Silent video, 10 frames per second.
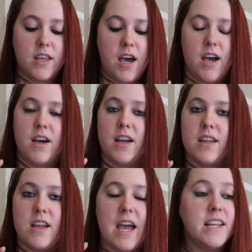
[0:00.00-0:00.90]
Uh,
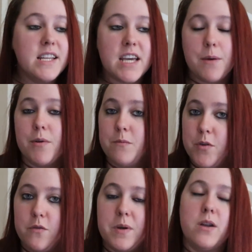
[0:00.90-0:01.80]
any type of
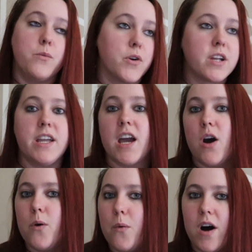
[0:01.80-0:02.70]
movement, working out,